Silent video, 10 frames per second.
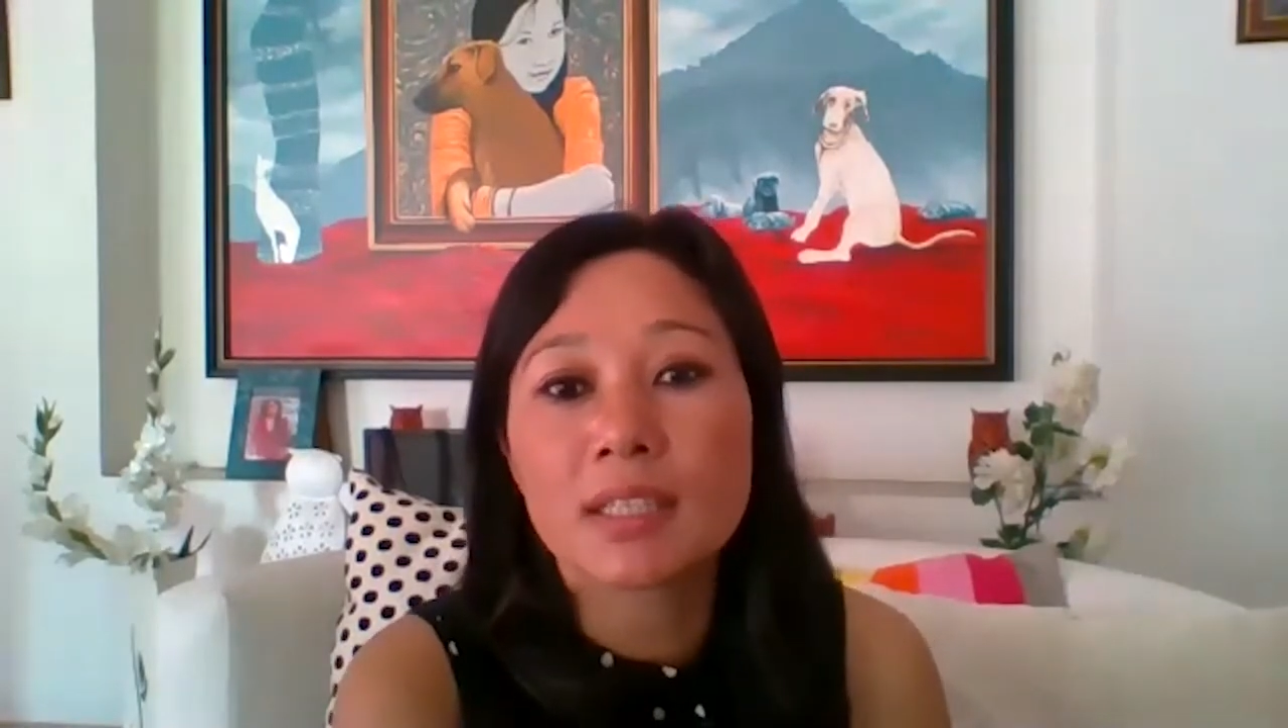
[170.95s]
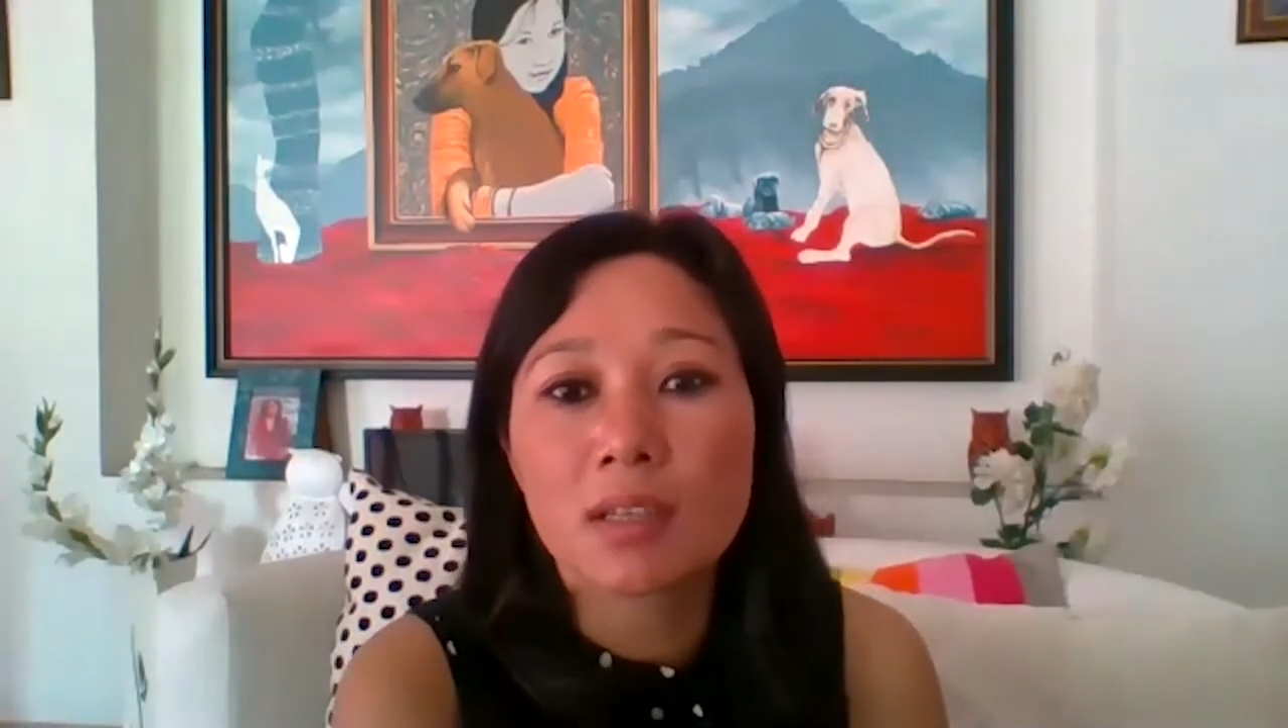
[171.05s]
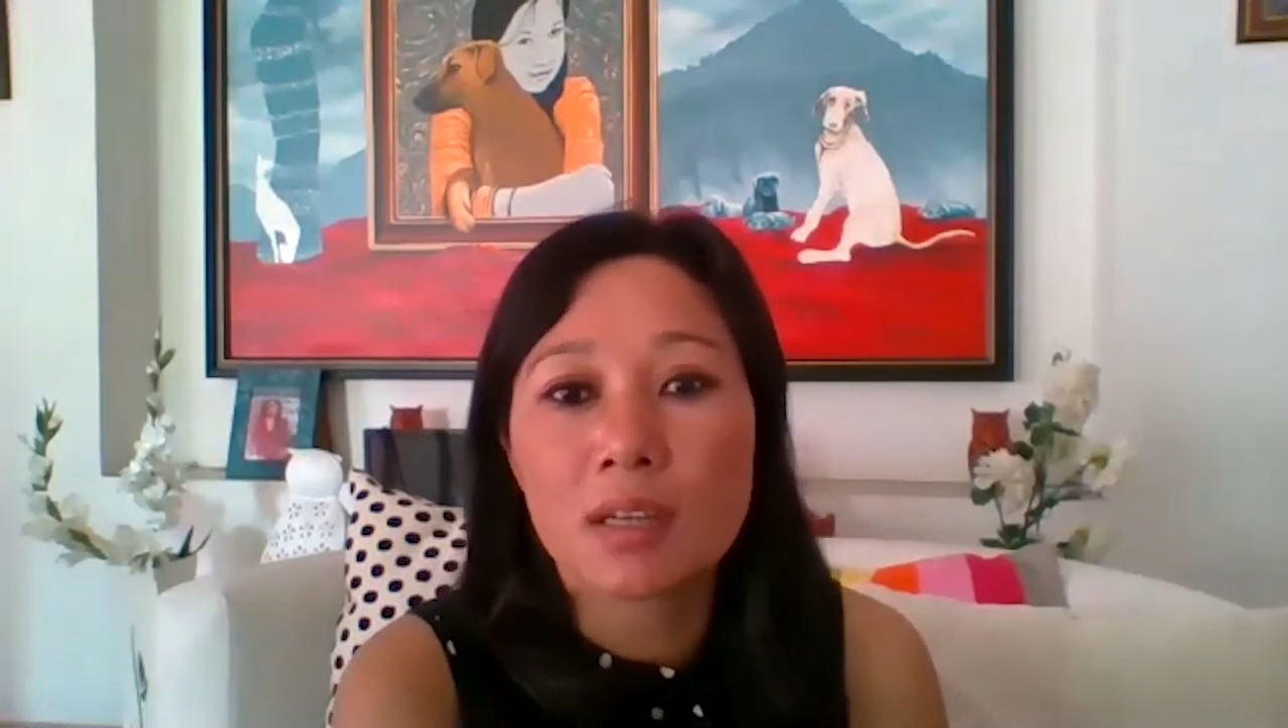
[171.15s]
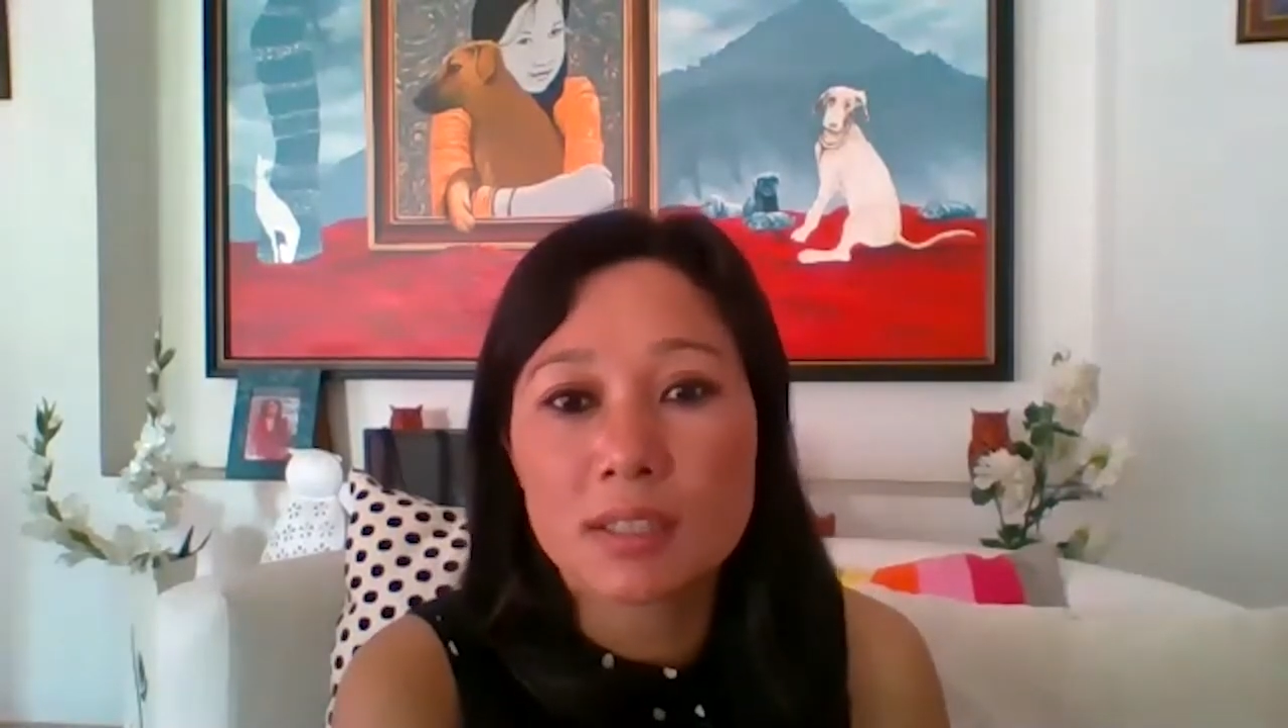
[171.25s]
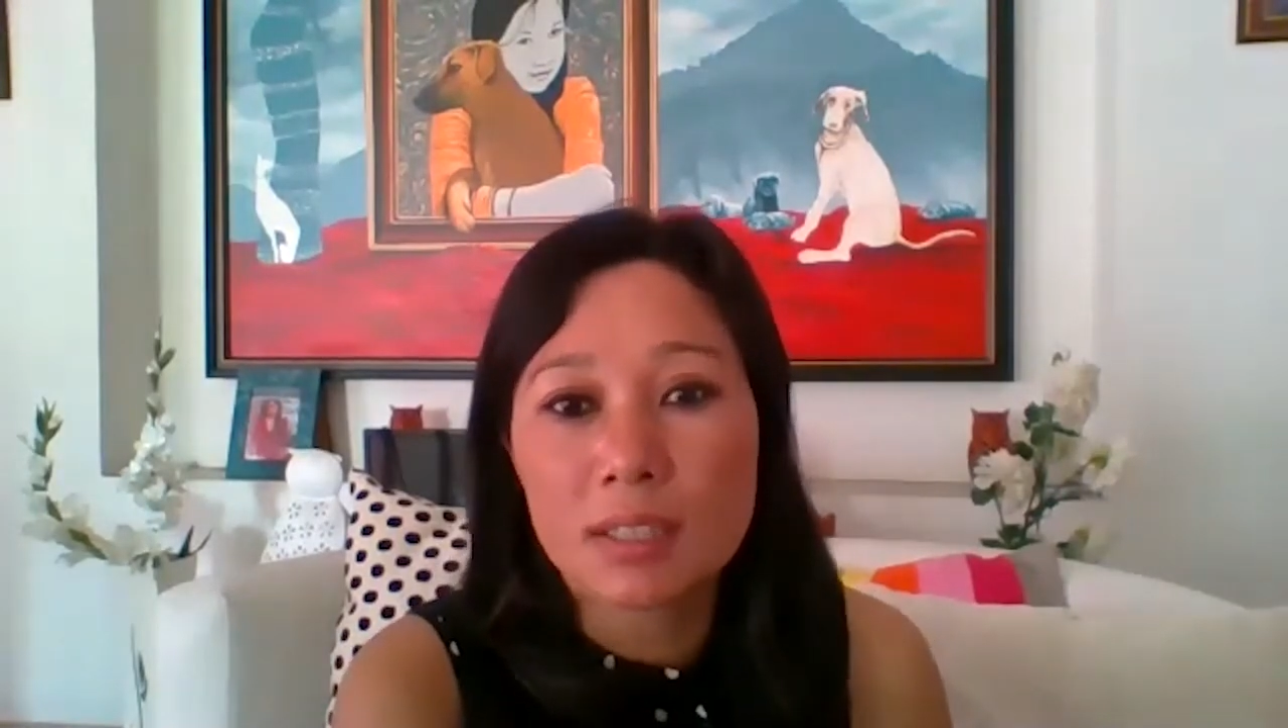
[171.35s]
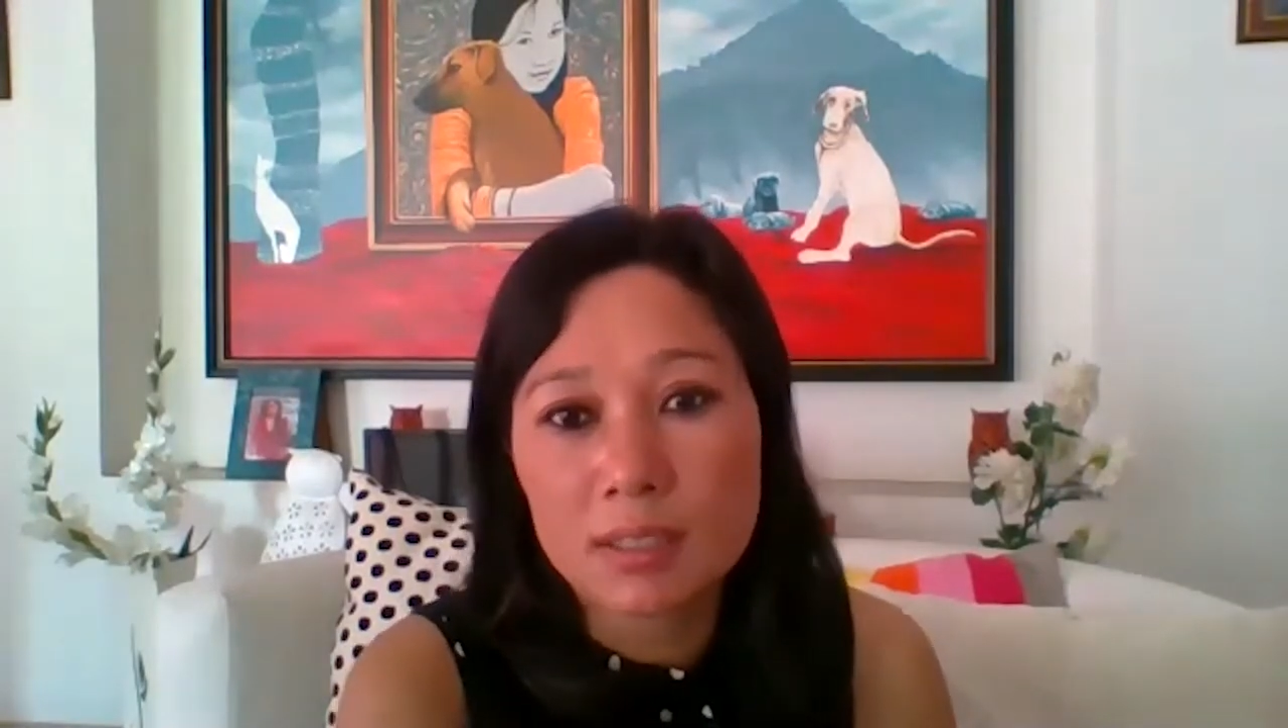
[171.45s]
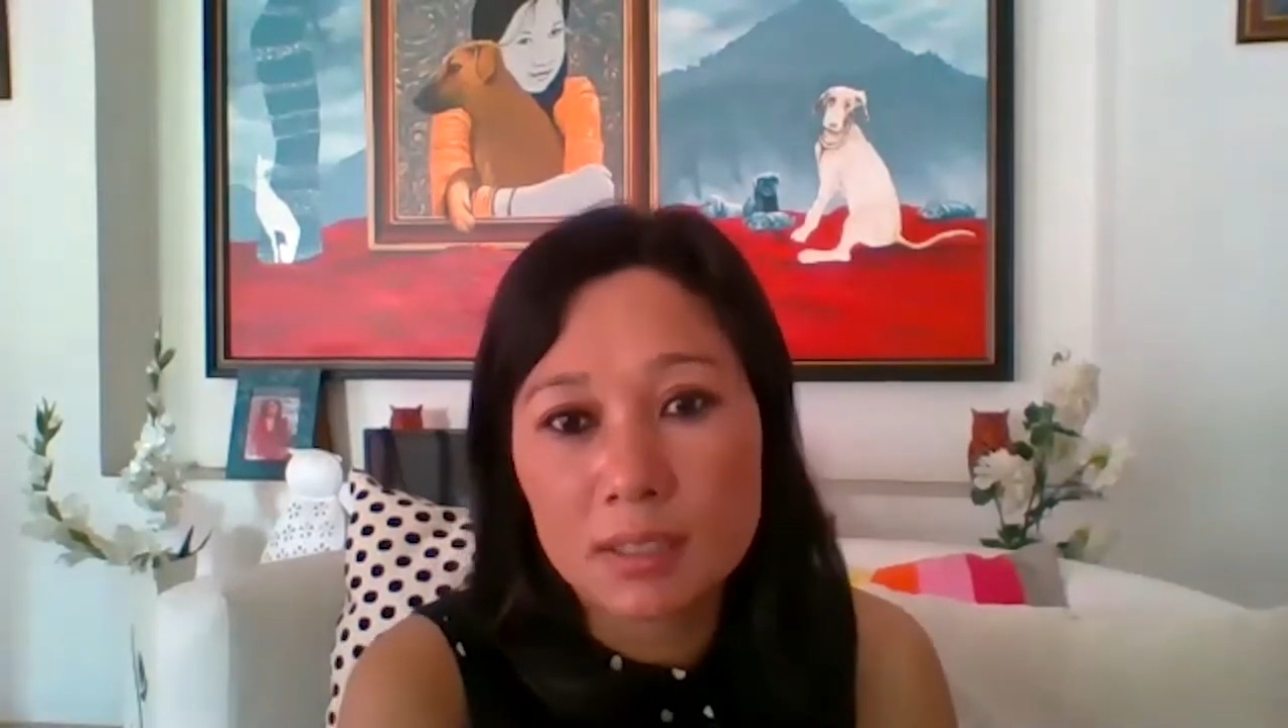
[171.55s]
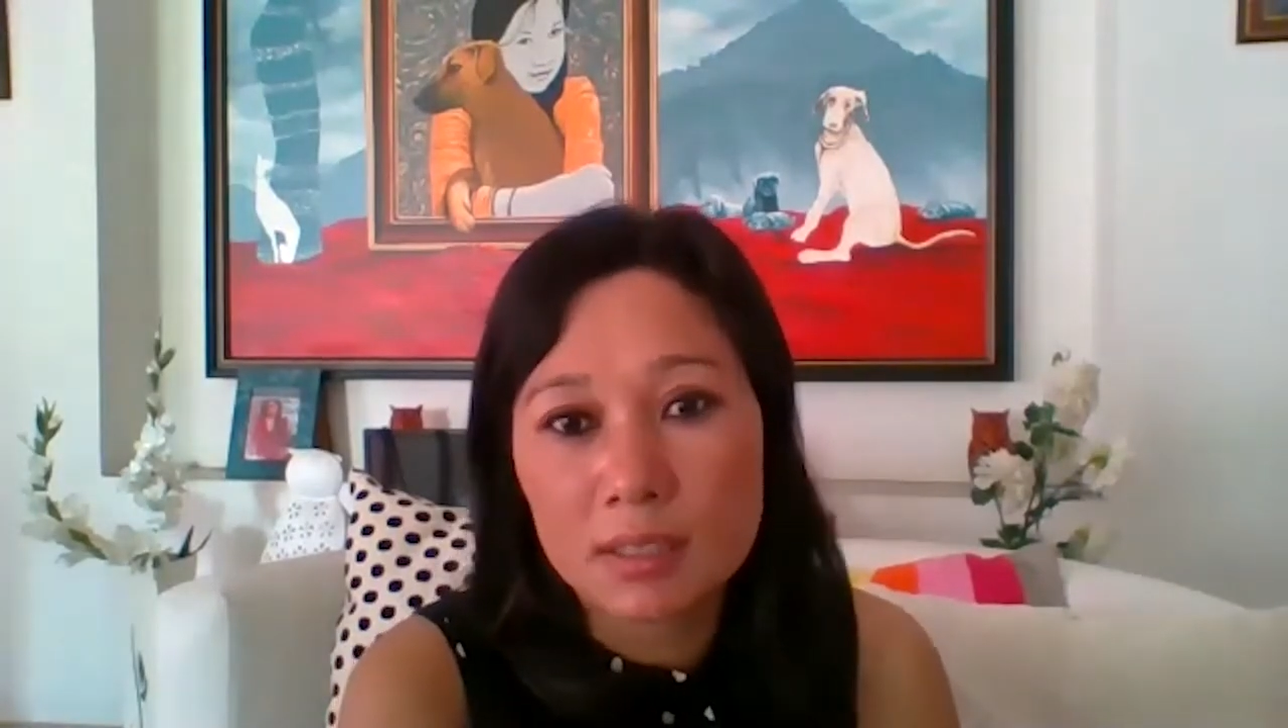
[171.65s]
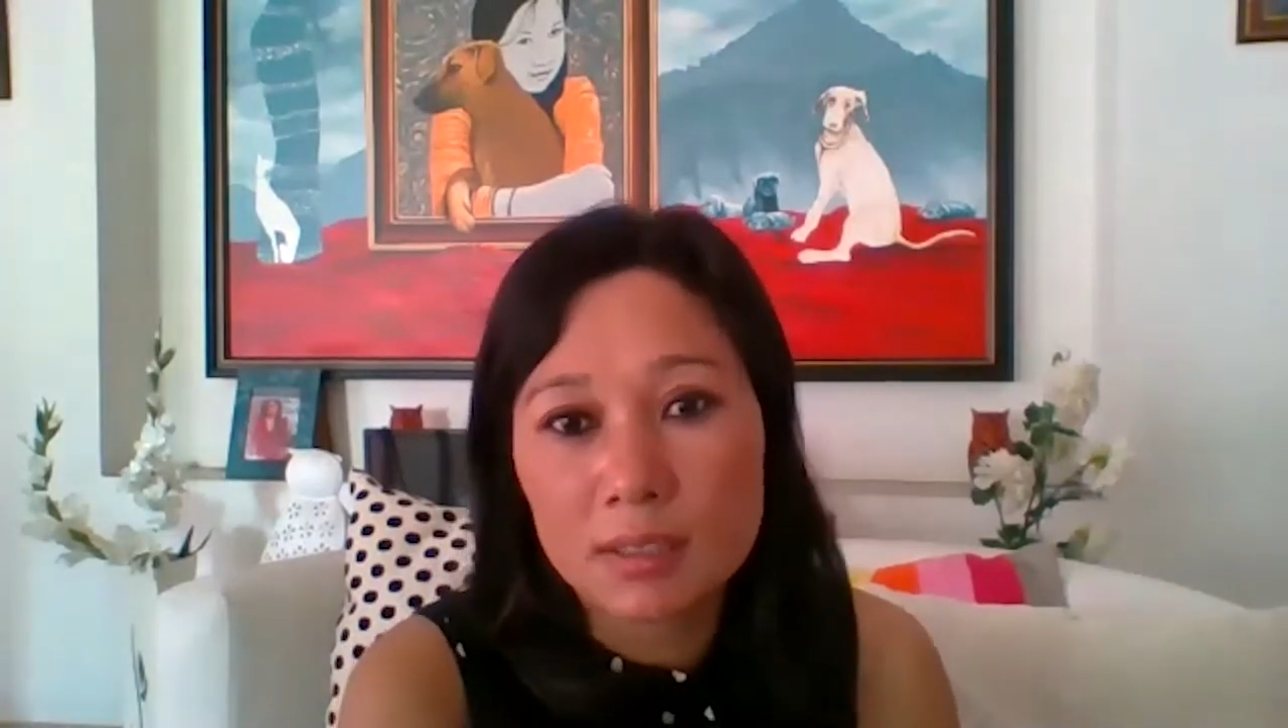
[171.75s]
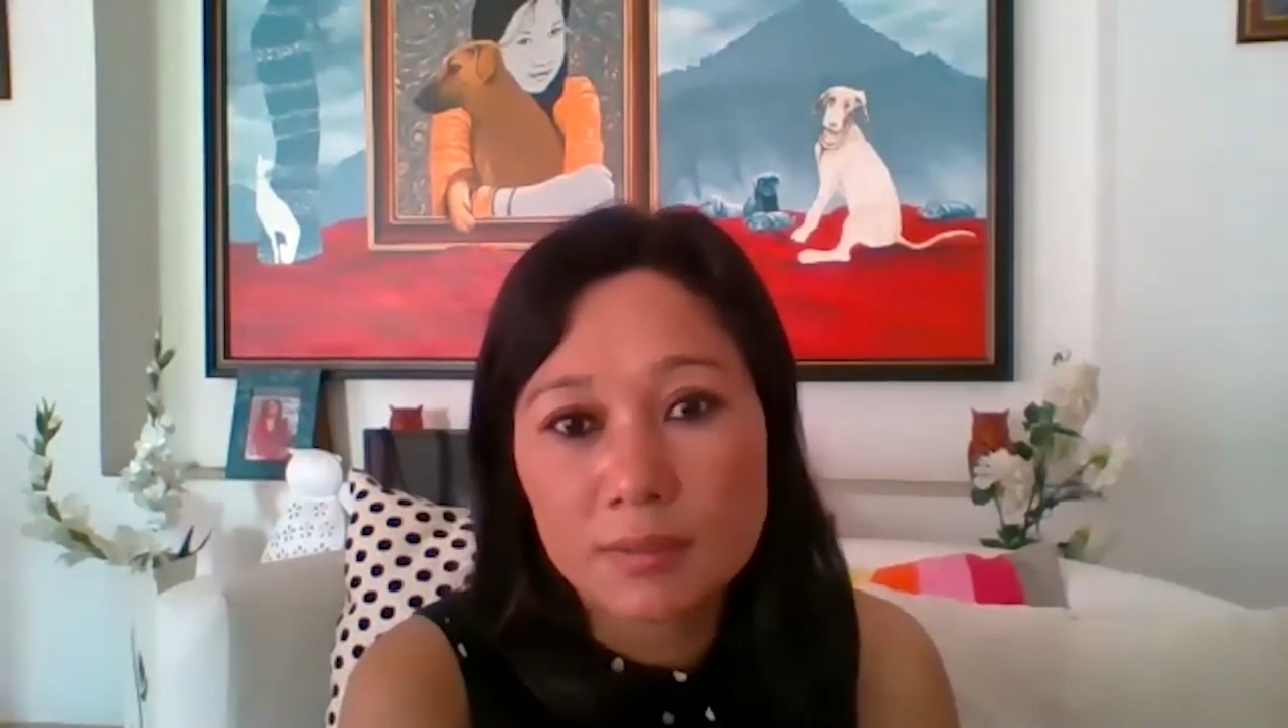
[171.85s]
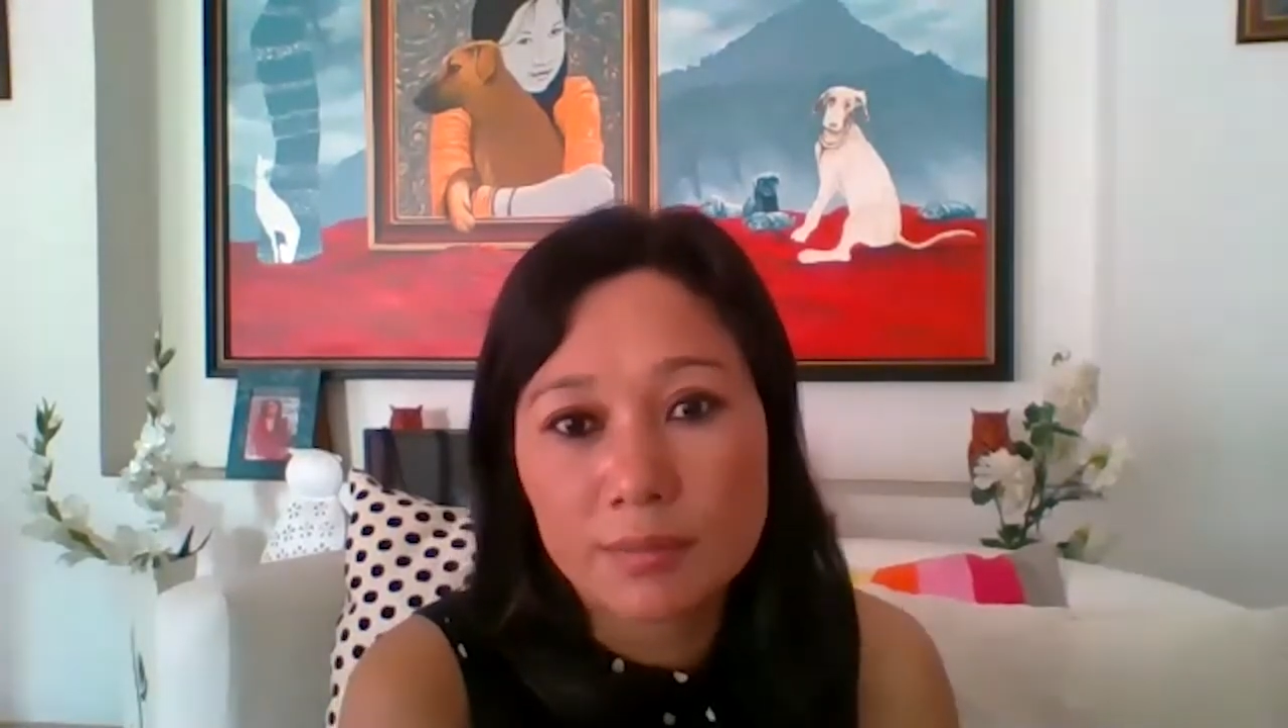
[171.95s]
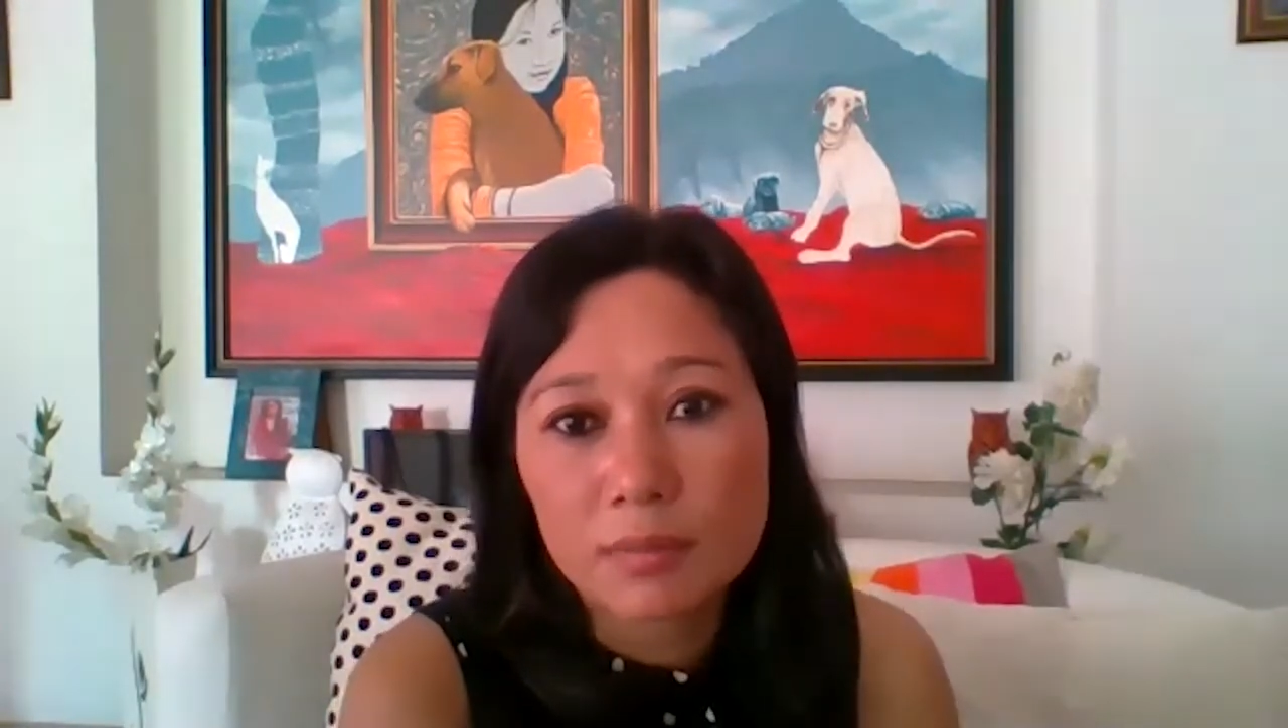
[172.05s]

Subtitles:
a dog shelter.